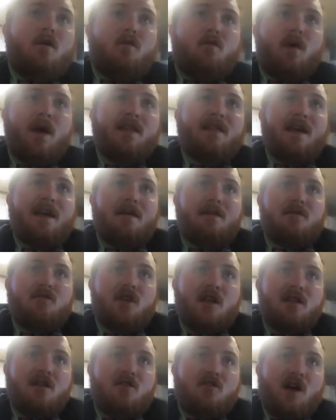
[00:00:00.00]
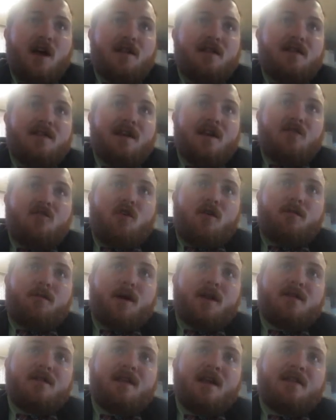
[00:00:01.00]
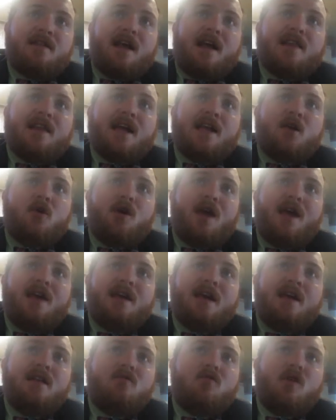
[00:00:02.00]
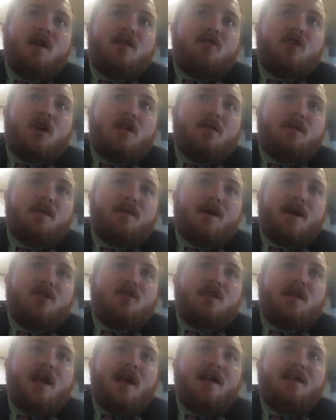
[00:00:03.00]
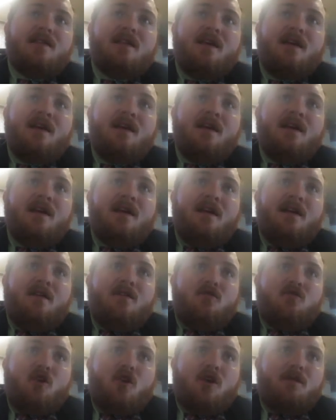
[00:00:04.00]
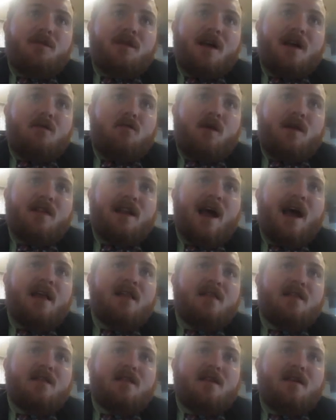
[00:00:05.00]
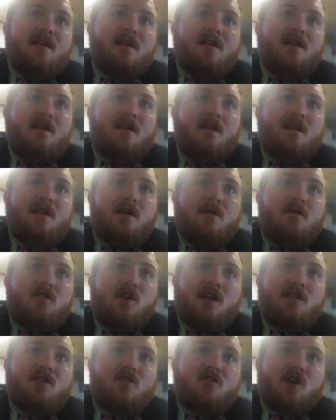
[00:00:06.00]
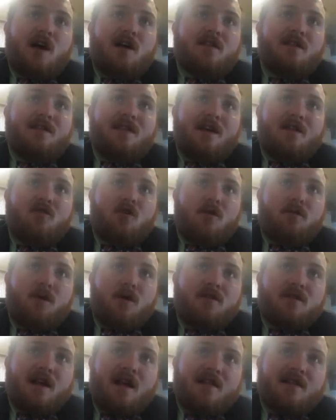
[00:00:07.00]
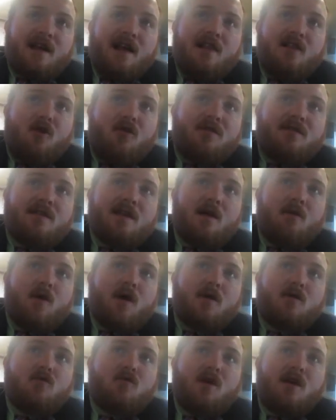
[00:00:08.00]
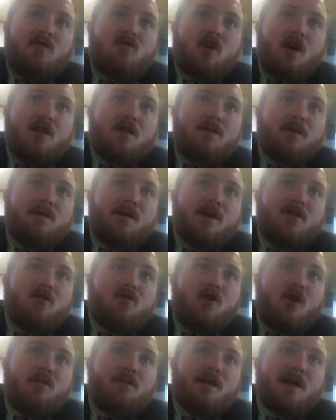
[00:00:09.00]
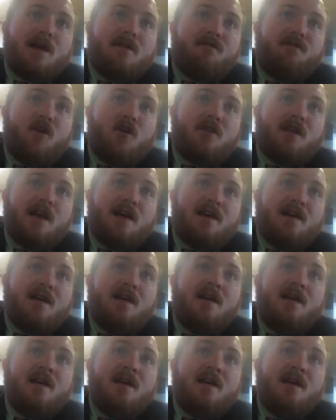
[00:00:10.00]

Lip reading: Wednesday, chance of showers and thunderstorms. Punta Santa Cruz at 88 degrees. Chance of precipitation is 30%. Wednesday night, chance of showers and thunderstorms. Most of the clouds low 71 degrees. Chance of precipitation 30%. Thursday,